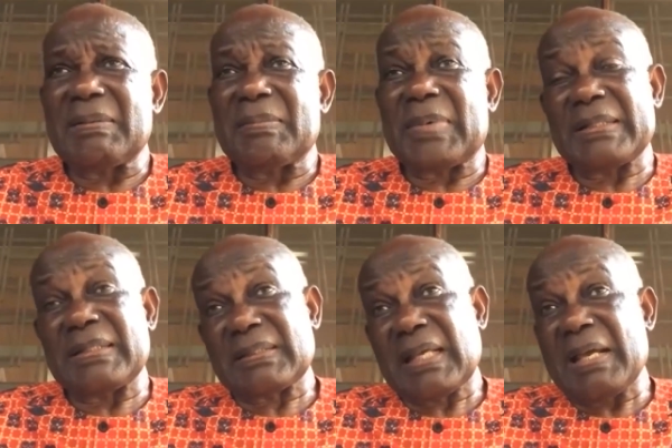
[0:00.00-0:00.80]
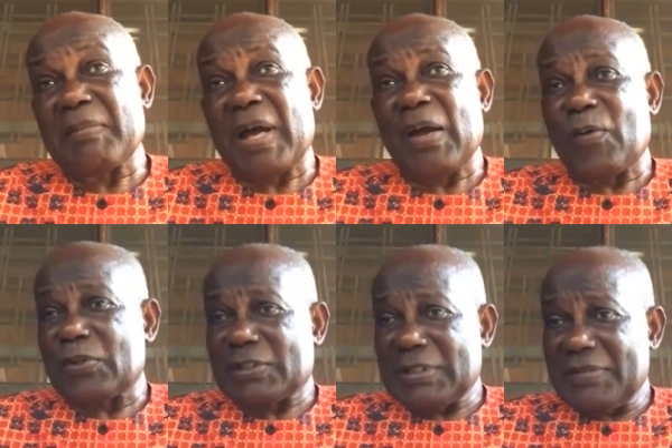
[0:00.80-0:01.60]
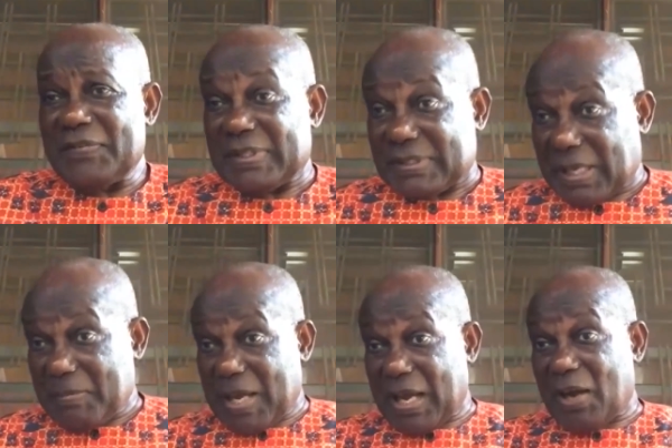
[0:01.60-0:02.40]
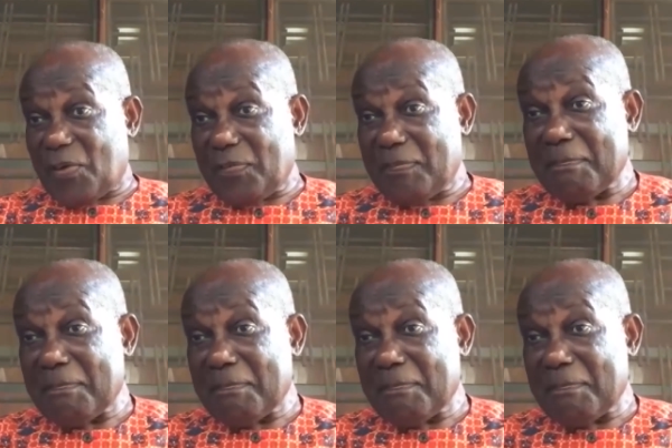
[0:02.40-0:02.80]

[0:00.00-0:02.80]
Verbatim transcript: by the time I was leaving, somehow